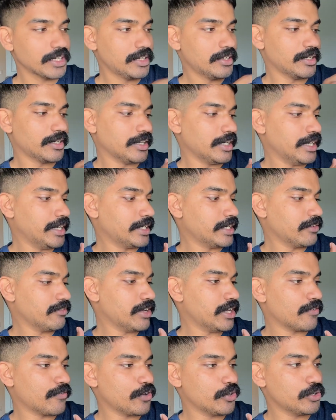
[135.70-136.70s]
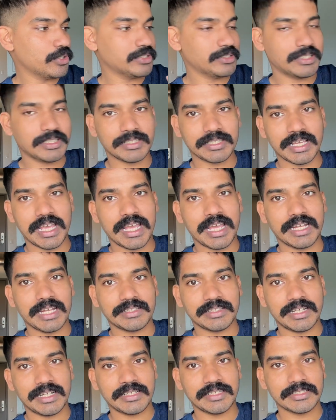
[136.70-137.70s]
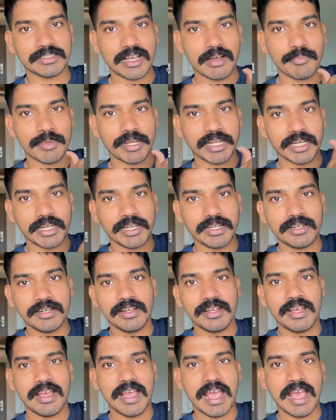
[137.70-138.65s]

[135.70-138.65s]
Relative airflow is this air that is coming in